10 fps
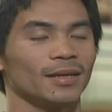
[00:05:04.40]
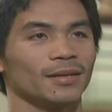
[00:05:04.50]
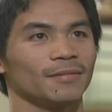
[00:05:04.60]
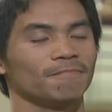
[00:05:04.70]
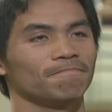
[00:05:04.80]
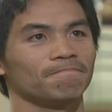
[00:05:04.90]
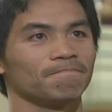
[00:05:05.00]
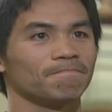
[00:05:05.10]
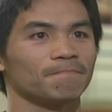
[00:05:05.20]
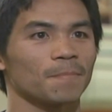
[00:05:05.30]
And
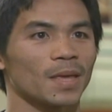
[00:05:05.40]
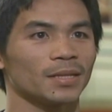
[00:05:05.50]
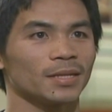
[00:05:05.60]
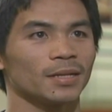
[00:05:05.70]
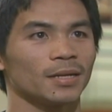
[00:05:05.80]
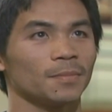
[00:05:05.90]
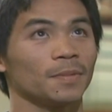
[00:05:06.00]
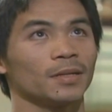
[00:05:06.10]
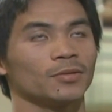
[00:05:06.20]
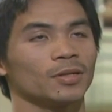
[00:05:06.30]
I train
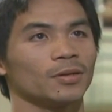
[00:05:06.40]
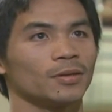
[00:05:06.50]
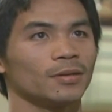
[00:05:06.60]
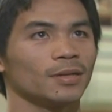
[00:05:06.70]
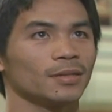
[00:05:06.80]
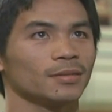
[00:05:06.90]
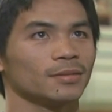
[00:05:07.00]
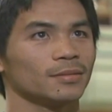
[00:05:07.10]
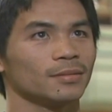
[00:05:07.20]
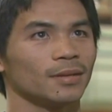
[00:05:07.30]
hard, pray to the Lord that
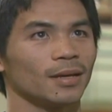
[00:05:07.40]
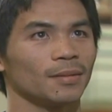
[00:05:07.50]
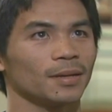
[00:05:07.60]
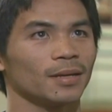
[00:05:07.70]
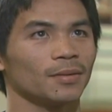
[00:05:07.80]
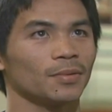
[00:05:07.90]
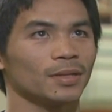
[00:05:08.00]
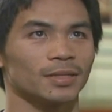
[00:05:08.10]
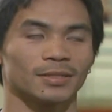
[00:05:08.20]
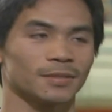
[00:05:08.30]
I'm gonna
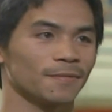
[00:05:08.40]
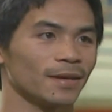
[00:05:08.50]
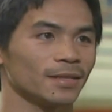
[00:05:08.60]
win this